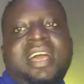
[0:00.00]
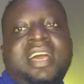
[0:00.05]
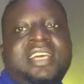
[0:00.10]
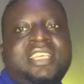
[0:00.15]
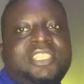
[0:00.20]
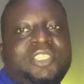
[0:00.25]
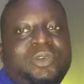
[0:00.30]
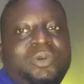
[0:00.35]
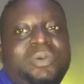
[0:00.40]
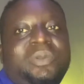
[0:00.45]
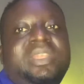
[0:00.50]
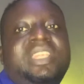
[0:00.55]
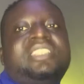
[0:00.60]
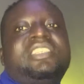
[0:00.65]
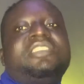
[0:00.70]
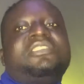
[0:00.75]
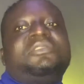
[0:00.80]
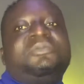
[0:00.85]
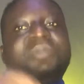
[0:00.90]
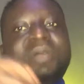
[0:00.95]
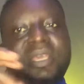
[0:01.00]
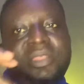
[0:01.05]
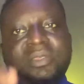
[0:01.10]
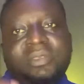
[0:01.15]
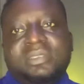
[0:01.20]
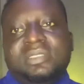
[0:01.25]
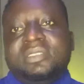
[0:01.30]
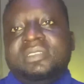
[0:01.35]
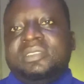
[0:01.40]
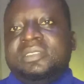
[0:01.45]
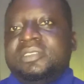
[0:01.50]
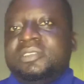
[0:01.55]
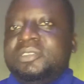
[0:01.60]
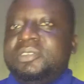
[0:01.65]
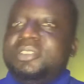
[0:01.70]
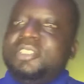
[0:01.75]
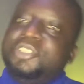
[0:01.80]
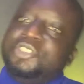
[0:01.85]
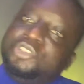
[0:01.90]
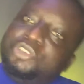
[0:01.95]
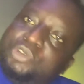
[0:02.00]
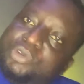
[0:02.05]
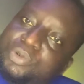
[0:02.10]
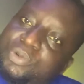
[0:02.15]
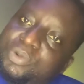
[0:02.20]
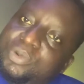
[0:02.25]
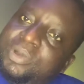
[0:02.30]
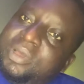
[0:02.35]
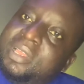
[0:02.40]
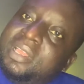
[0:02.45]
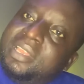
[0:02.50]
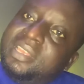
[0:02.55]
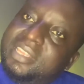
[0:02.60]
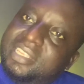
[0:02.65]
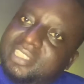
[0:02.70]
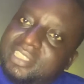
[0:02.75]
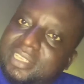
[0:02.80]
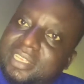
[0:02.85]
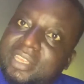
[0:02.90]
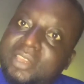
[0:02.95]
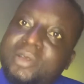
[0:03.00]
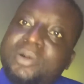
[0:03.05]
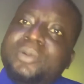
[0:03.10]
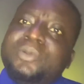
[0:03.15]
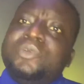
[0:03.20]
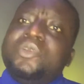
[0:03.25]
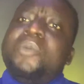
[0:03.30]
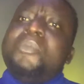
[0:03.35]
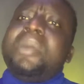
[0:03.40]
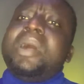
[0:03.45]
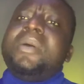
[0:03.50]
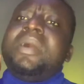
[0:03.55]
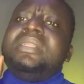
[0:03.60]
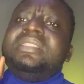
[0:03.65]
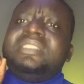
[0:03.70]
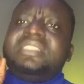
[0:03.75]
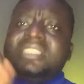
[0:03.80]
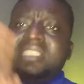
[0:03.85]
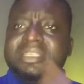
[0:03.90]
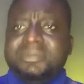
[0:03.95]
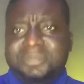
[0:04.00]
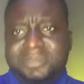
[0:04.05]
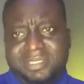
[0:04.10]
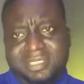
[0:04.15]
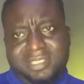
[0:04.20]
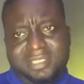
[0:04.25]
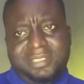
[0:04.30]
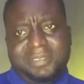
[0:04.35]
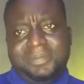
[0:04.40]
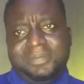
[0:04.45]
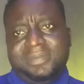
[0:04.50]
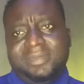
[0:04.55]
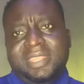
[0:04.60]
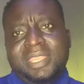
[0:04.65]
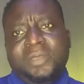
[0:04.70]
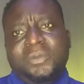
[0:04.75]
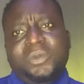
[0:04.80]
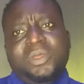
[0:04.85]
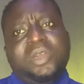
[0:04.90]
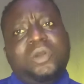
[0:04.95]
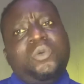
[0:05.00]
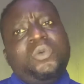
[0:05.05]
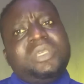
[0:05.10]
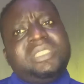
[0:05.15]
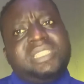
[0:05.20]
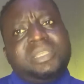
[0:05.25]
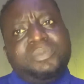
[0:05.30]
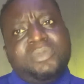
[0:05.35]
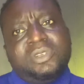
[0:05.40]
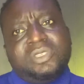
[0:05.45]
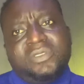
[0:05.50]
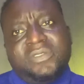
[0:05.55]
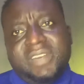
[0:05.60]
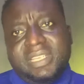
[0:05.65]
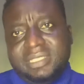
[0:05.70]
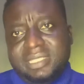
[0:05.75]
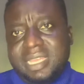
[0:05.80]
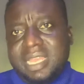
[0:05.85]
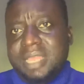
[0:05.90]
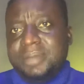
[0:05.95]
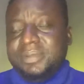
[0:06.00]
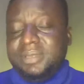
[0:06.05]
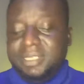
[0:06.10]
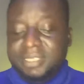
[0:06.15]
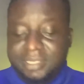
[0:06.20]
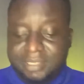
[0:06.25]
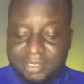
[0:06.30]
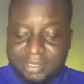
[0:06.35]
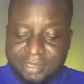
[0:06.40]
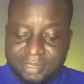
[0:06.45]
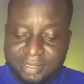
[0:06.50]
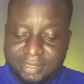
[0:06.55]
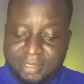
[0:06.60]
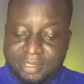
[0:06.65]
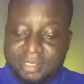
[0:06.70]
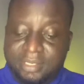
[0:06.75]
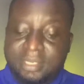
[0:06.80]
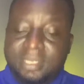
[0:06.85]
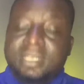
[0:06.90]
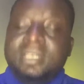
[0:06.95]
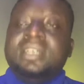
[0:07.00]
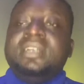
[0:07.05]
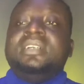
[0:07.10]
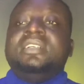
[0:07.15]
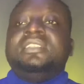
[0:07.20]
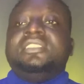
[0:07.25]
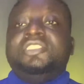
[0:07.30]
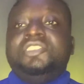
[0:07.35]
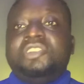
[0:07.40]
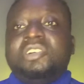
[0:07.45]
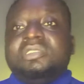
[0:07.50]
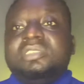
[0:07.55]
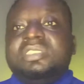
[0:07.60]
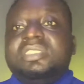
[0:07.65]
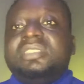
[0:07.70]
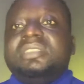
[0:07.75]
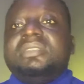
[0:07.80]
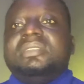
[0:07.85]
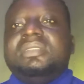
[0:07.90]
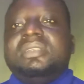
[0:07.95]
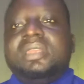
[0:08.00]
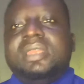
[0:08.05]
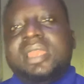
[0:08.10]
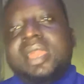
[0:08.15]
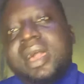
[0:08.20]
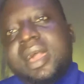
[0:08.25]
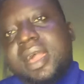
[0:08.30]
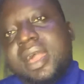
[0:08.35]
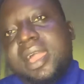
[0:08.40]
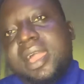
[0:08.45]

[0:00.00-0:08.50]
So let's just ride on to the show. Let's click on number one tips without wasting much of our time is don't lie.